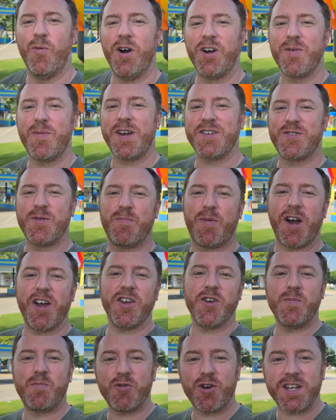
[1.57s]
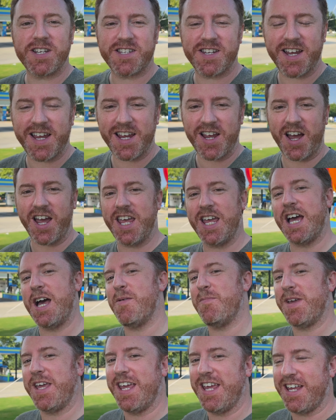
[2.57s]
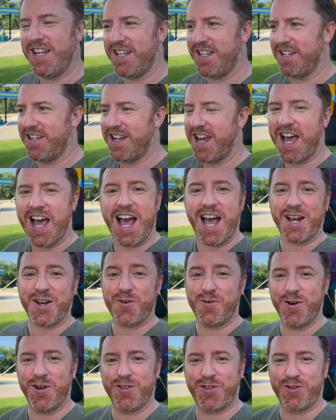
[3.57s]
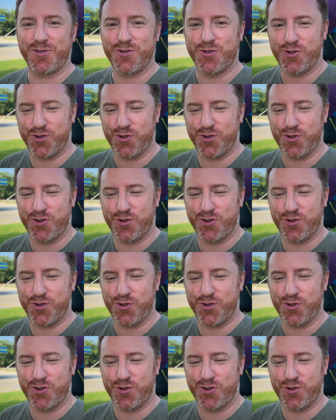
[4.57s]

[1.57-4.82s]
welcome back to Bayou Brit. Today I am in Acworth,